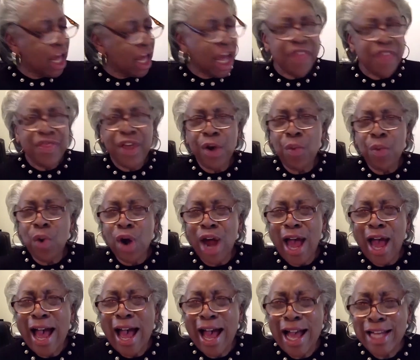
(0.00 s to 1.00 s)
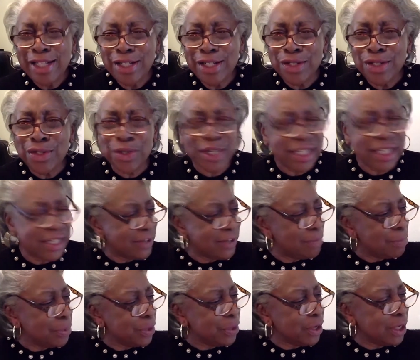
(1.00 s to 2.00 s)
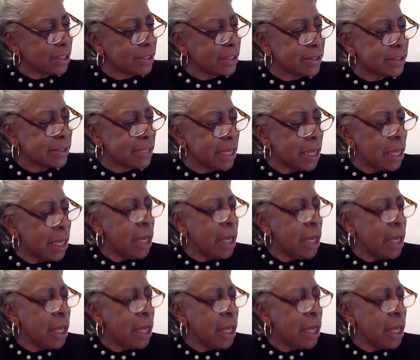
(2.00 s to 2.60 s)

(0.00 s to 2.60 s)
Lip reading: There were hundreds of books.